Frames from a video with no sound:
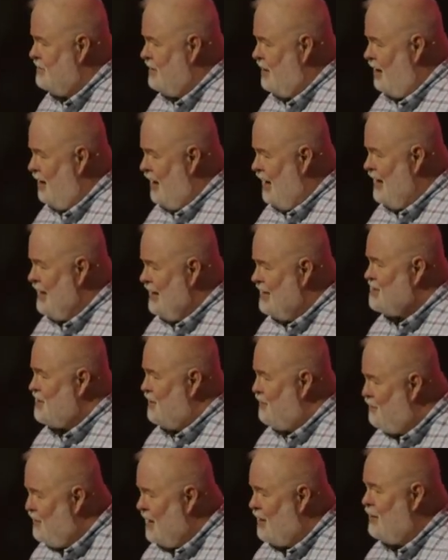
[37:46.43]
all right? It's
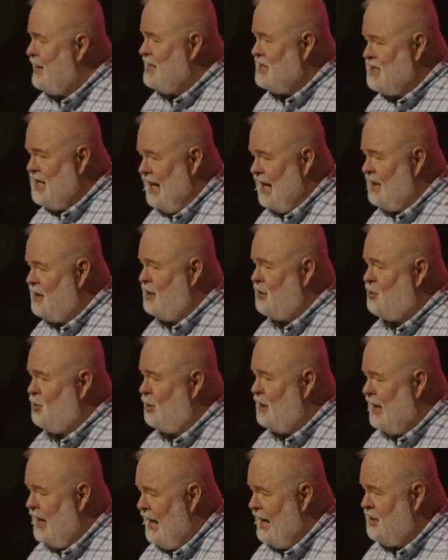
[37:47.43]
a very
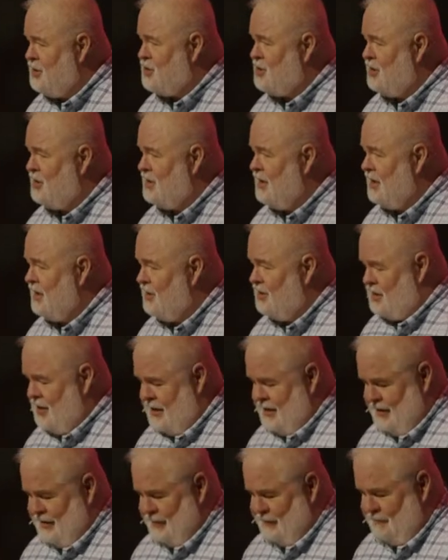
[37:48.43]
technical, ancient thing.